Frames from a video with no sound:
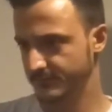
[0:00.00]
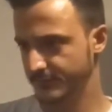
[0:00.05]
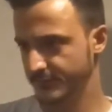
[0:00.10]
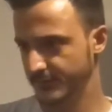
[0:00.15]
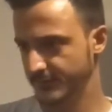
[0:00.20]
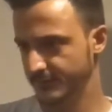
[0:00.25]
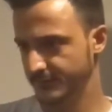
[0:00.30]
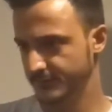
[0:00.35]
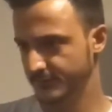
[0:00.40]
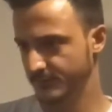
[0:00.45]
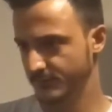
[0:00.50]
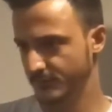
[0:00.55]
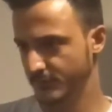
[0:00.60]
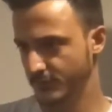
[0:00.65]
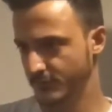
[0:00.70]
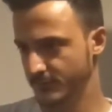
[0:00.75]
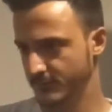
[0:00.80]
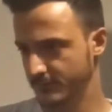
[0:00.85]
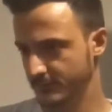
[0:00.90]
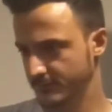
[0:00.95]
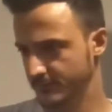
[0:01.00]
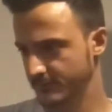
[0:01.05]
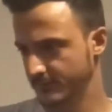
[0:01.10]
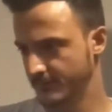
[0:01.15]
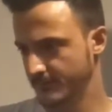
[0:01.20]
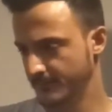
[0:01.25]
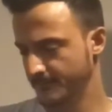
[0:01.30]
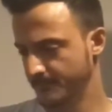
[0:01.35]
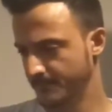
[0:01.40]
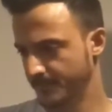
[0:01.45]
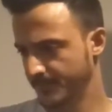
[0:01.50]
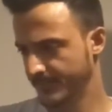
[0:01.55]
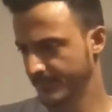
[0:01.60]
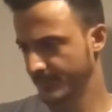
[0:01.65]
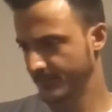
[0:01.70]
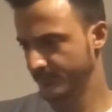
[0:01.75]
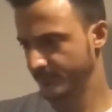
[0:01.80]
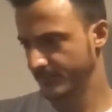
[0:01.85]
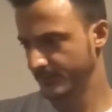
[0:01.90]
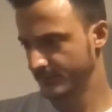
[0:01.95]
brief moment,
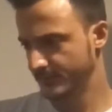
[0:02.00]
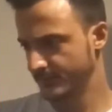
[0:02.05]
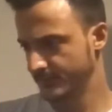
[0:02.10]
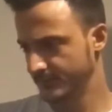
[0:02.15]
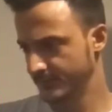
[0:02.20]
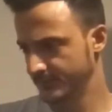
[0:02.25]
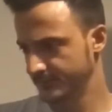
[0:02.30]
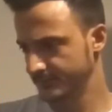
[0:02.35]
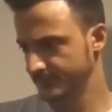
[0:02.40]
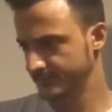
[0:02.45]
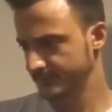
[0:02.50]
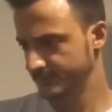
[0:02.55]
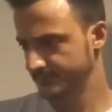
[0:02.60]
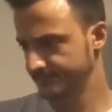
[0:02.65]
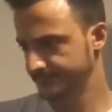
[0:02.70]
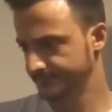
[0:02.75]
because